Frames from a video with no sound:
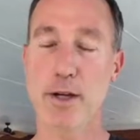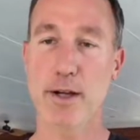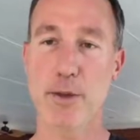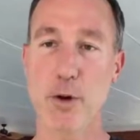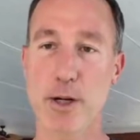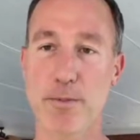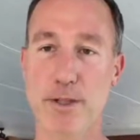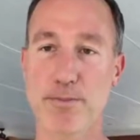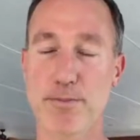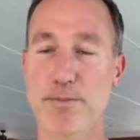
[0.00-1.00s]
Ethereum
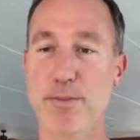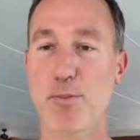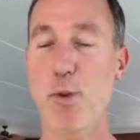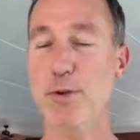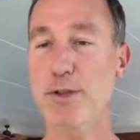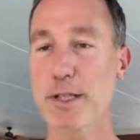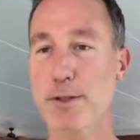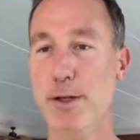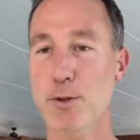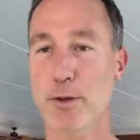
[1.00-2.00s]
is mostly
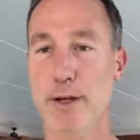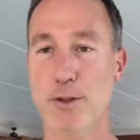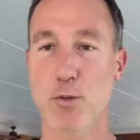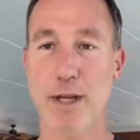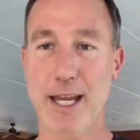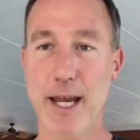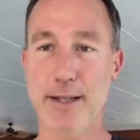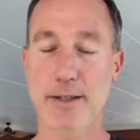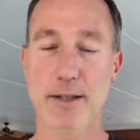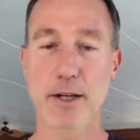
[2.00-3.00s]
decentralized, so we
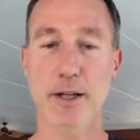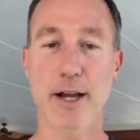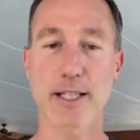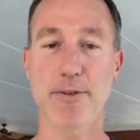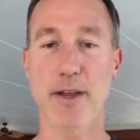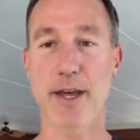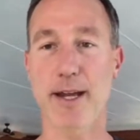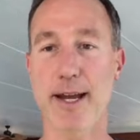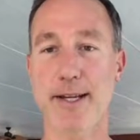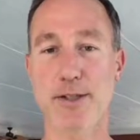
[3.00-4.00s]
can't classify that
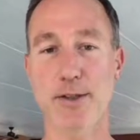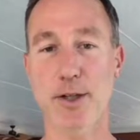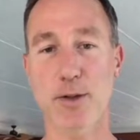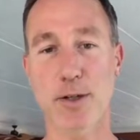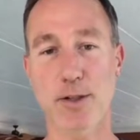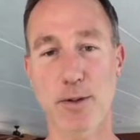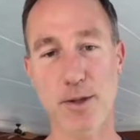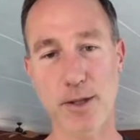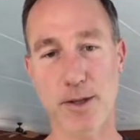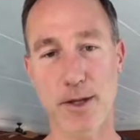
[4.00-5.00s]
as a security. So
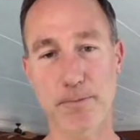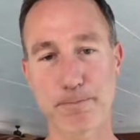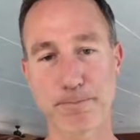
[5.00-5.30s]
here's the thing.